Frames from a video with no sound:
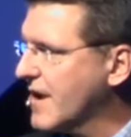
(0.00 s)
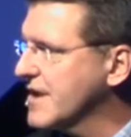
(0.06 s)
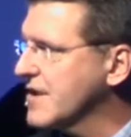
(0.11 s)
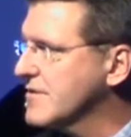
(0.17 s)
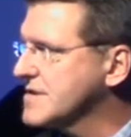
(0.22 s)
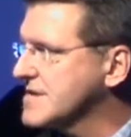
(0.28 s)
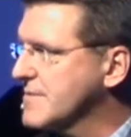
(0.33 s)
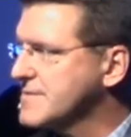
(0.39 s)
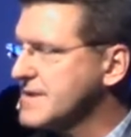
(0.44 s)
You know,
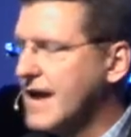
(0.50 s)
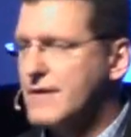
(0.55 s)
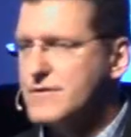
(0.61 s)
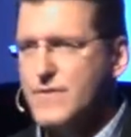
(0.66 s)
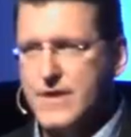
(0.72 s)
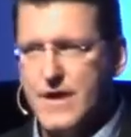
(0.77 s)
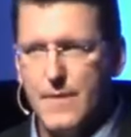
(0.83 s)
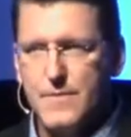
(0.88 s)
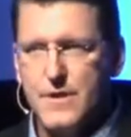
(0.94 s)
sometimes we
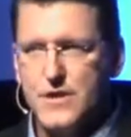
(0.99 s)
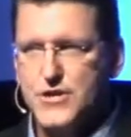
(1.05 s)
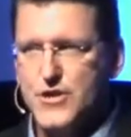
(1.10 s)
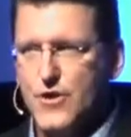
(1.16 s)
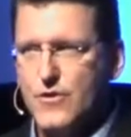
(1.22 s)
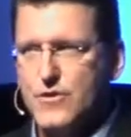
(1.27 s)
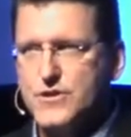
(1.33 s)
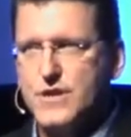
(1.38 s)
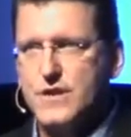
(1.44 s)
come into
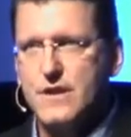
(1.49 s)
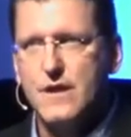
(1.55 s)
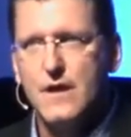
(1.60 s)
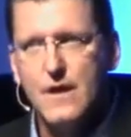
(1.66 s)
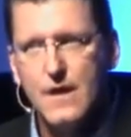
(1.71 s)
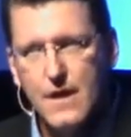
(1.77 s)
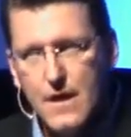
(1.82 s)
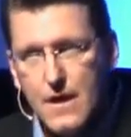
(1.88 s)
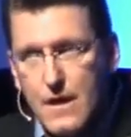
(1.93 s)
church and,
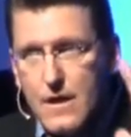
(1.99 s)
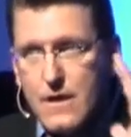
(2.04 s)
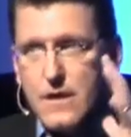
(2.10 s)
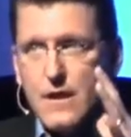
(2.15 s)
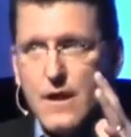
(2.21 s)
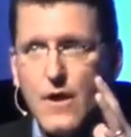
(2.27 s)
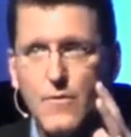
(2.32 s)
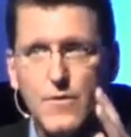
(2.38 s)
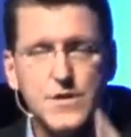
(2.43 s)
you
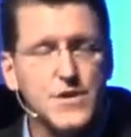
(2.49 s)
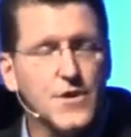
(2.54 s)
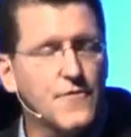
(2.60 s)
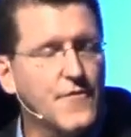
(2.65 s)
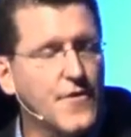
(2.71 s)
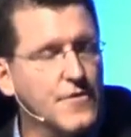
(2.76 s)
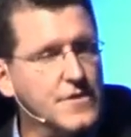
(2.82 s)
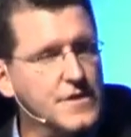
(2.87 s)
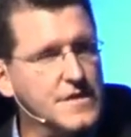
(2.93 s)
know, we're so
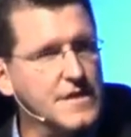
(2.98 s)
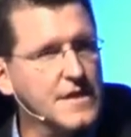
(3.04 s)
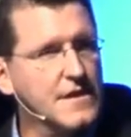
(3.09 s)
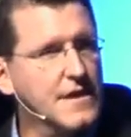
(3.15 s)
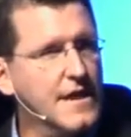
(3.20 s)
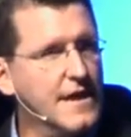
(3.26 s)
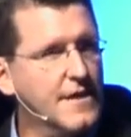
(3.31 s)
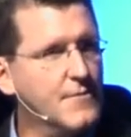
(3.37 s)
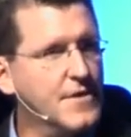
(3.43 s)
focused and,
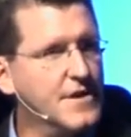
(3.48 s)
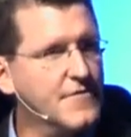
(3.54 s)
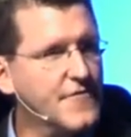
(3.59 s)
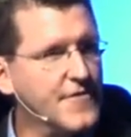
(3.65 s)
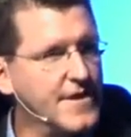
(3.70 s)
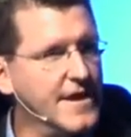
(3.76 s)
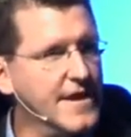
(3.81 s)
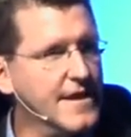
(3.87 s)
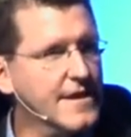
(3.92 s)
and we
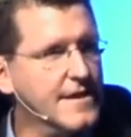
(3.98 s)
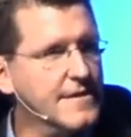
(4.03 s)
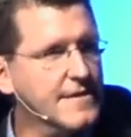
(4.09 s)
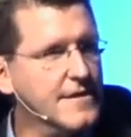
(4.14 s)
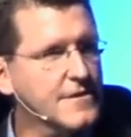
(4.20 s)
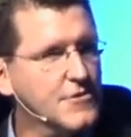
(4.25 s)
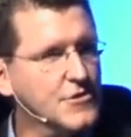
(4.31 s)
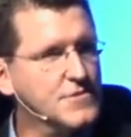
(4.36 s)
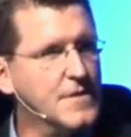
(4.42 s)
forget
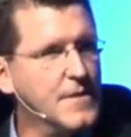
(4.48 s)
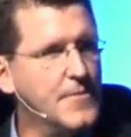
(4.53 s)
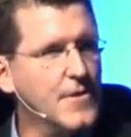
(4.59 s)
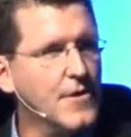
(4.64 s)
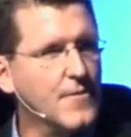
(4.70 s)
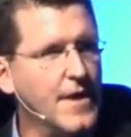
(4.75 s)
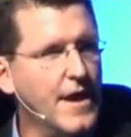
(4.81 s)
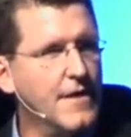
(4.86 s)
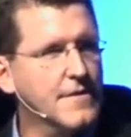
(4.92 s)
that there's people
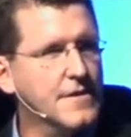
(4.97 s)
around